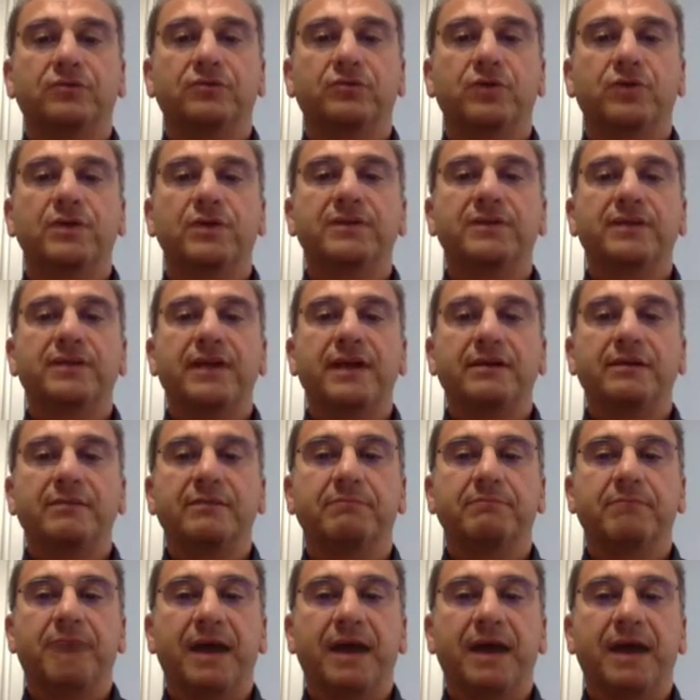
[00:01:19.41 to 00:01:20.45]

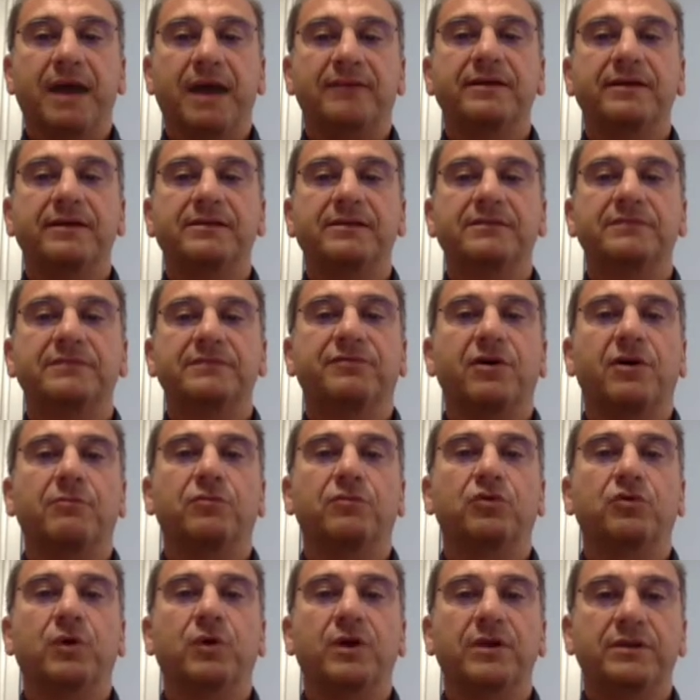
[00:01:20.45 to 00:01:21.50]
29 partners
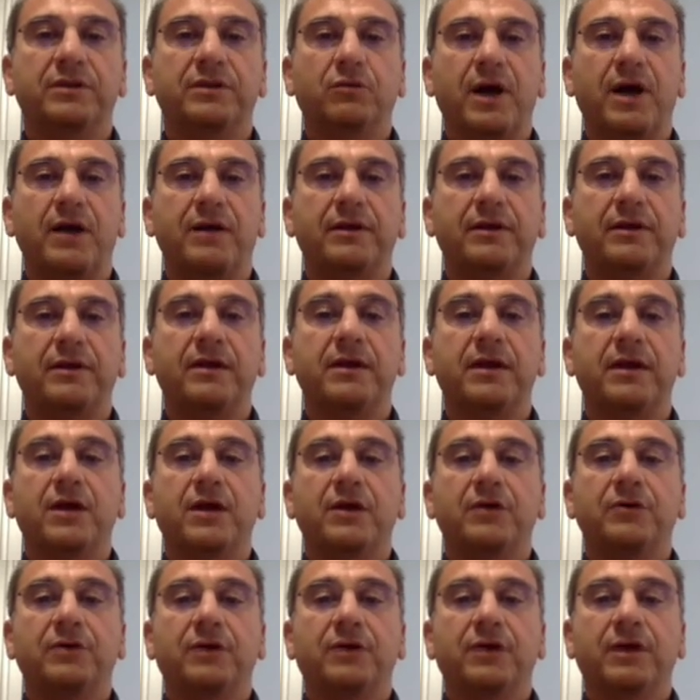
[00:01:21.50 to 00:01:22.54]
from 21
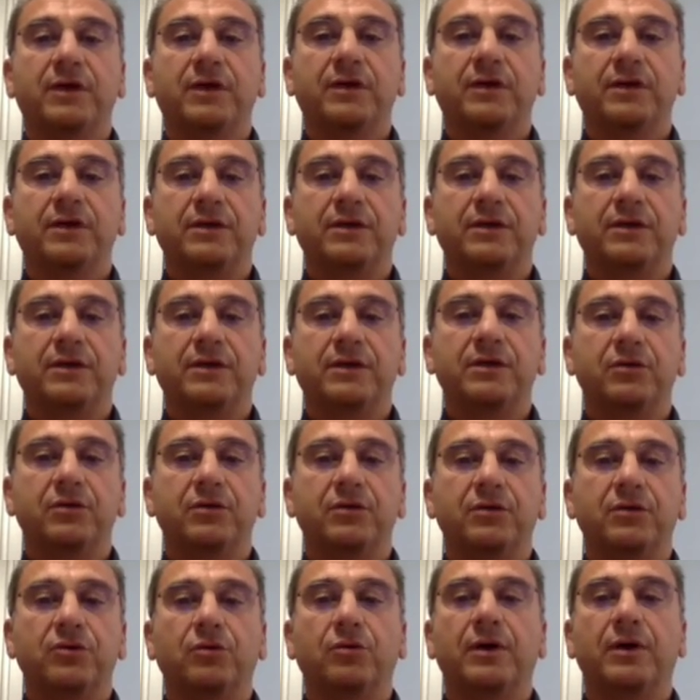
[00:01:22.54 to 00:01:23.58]

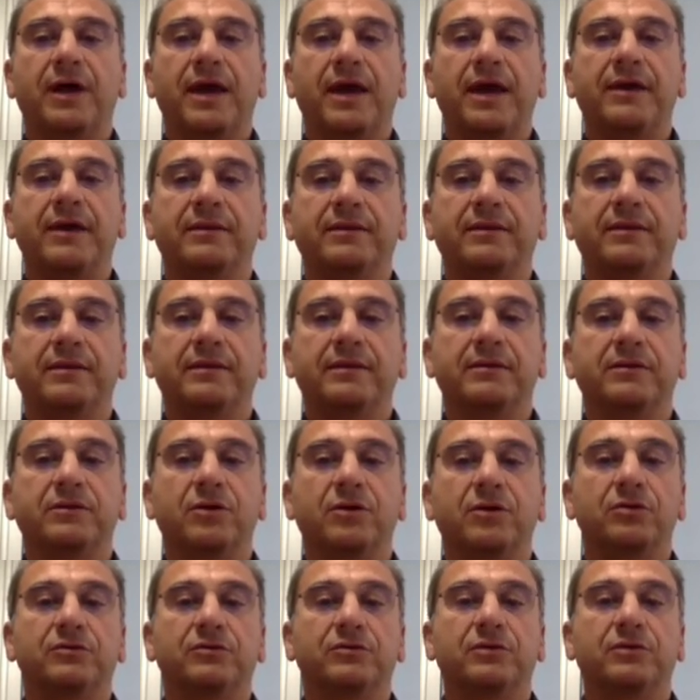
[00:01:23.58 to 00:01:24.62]
EU and
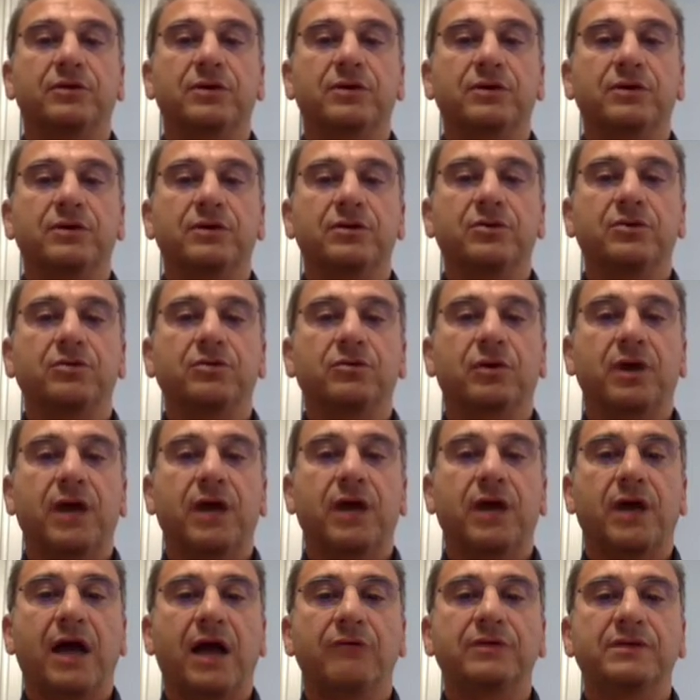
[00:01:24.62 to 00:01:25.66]
not EU
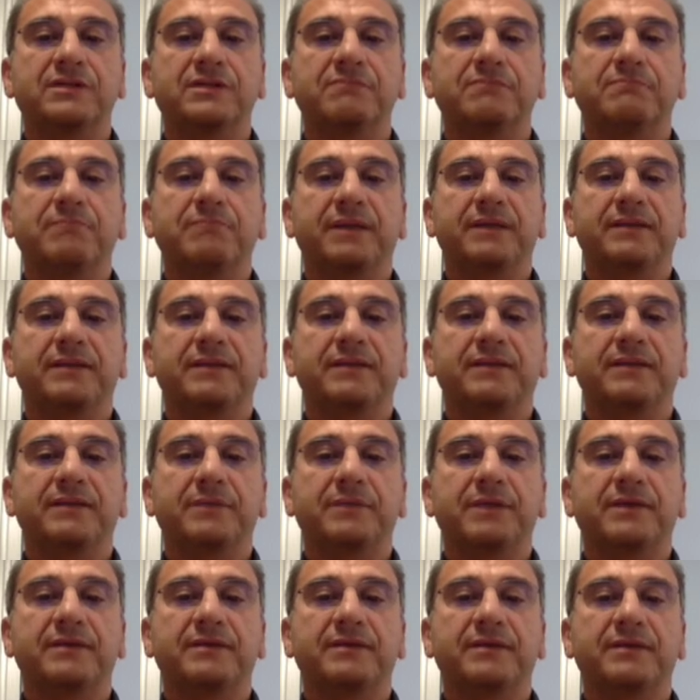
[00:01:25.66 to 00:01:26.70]
countries
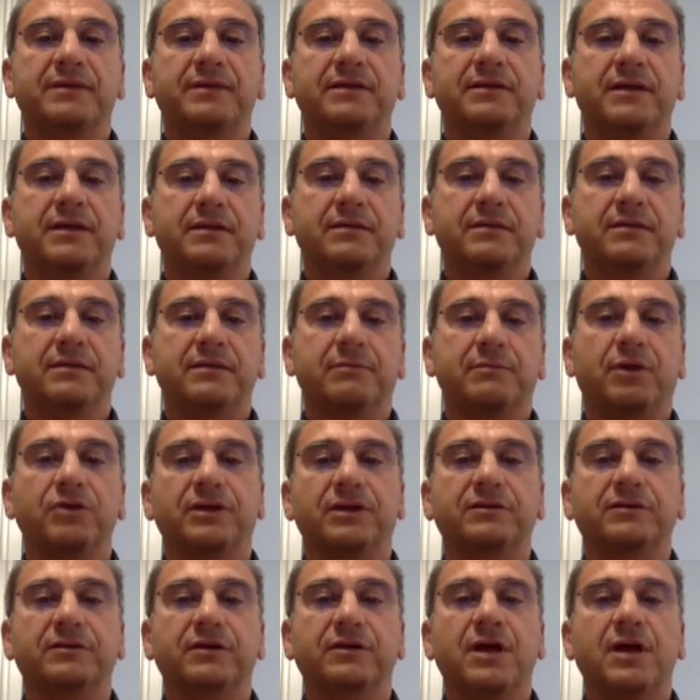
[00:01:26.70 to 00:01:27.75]
participating in the
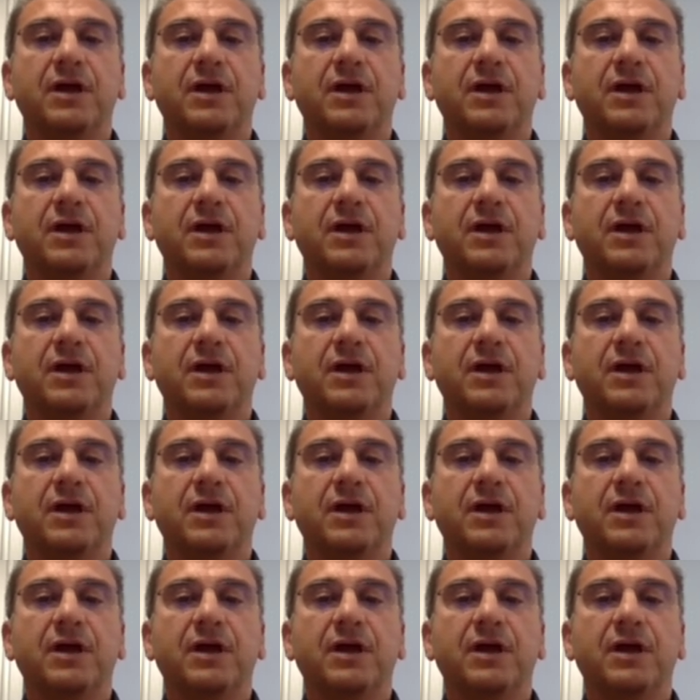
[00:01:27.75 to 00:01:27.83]
project.